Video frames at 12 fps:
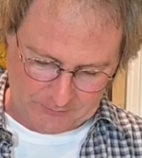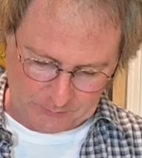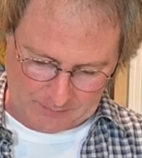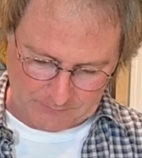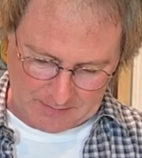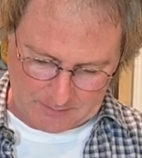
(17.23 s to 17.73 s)
So
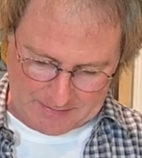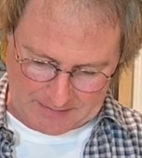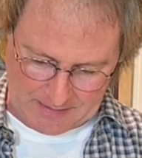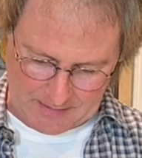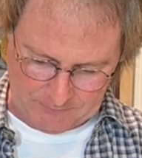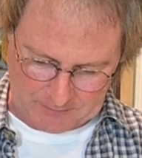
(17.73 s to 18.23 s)
I've got about a
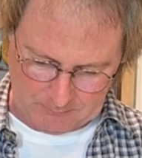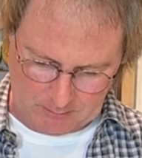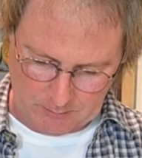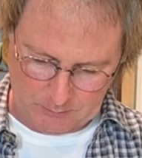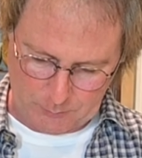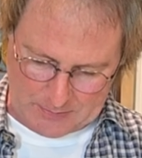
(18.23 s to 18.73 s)
half
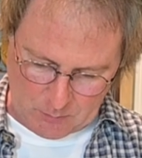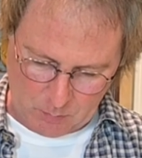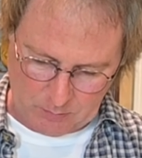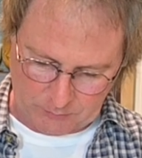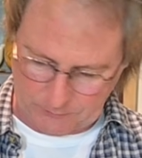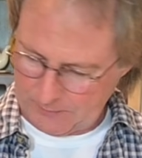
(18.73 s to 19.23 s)
or
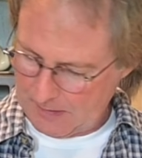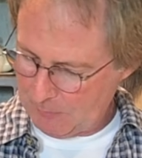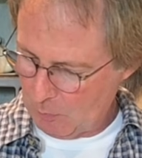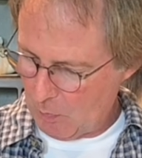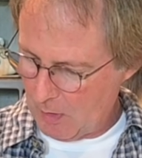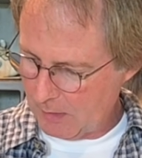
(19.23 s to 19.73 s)
3/4 of a cup
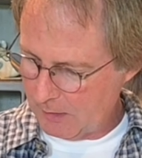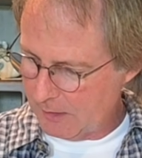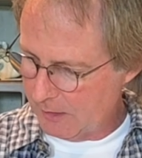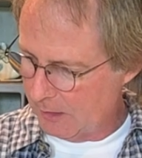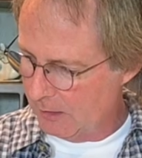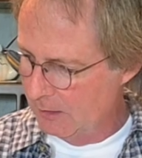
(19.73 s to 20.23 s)
of water
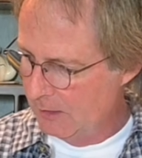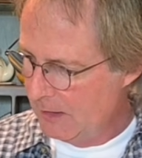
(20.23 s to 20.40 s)
here,